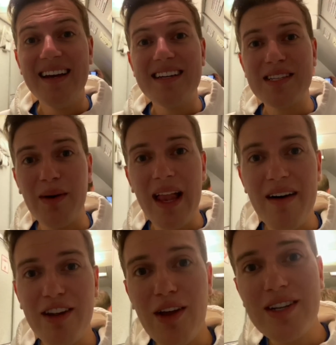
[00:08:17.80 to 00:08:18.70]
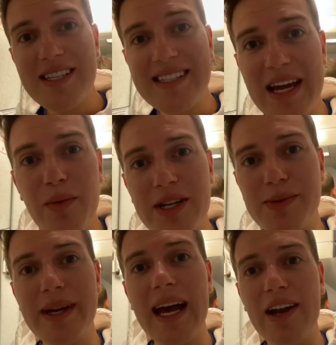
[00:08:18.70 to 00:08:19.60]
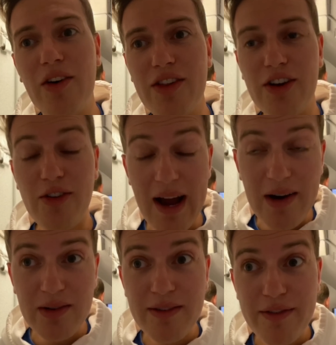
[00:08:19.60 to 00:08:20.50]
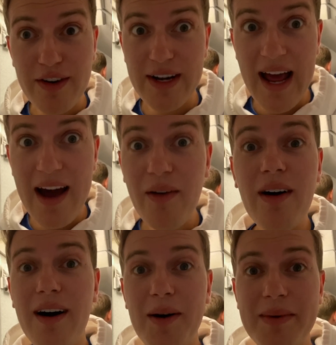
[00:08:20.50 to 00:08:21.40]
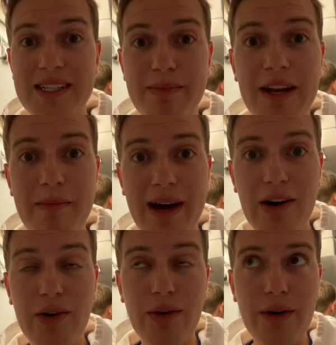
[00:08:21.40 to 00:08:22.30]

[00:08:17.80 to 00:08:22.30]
So I'll have a lot to say once we get on the ground. For now, it's been about,